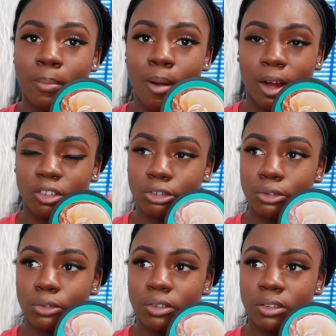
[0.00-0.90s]

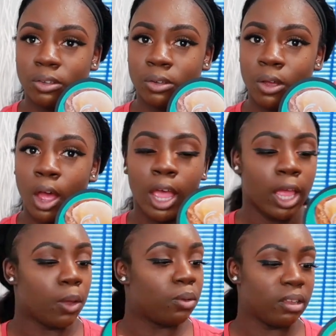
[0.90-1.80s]
marshall's
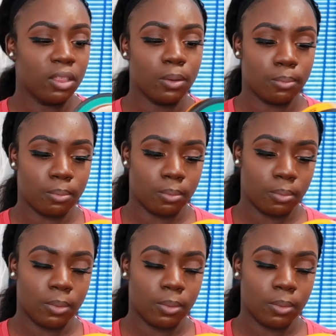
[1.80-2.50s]
it was either